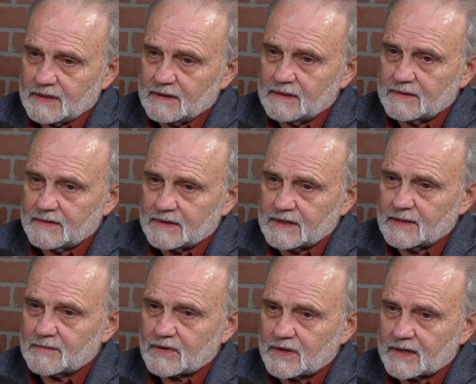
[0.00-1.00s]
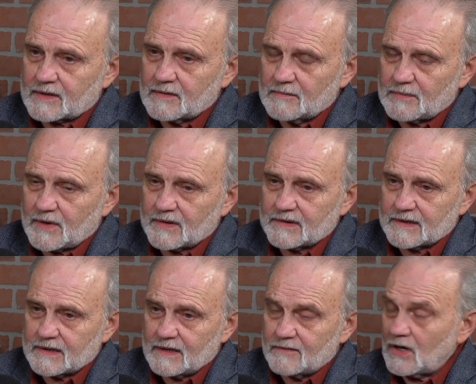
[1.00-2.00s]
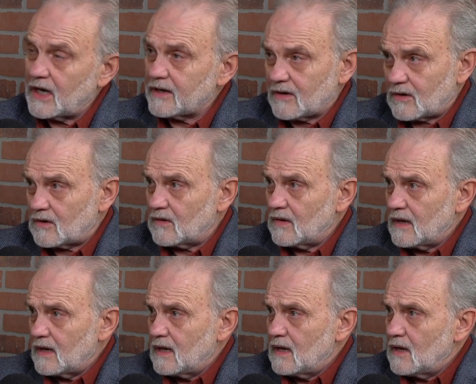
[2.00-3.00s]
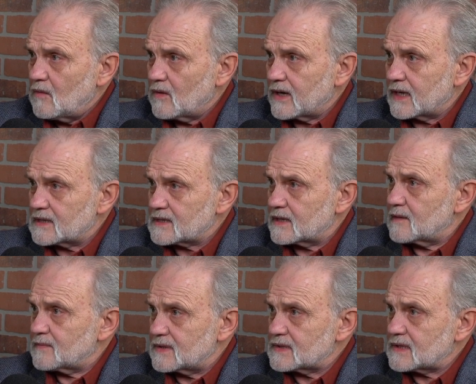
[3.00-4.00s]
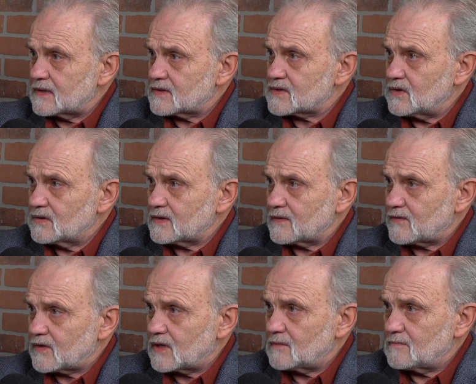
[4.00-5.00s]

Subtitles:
in the Democratic Party of Idaho when I set up this consulting firm.